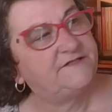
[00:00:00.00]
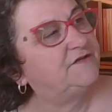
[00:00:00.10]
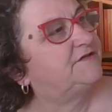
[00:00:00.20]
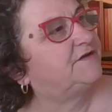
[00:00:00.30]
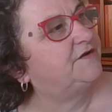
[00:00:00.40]

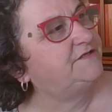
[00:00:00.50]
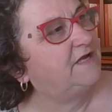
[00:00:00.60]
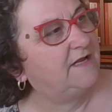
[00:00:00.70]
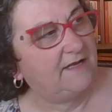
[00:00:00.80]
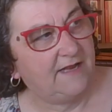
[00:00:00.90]
looks good.
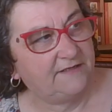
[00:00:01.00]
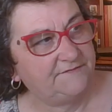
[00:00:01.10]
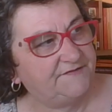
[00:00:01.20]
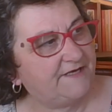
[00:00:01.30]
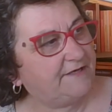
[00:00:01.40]
Land
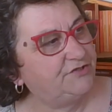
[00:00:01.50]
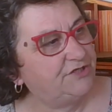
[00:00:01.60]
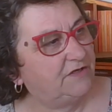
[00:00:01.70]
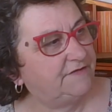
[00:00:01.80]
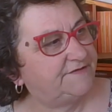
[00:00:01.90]
of Second
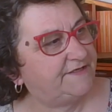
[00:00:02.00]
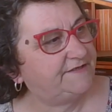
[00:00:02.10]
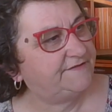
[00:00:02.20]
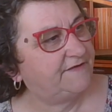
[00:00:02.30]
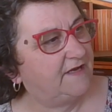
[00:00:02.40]

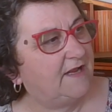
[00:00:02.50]
Chances.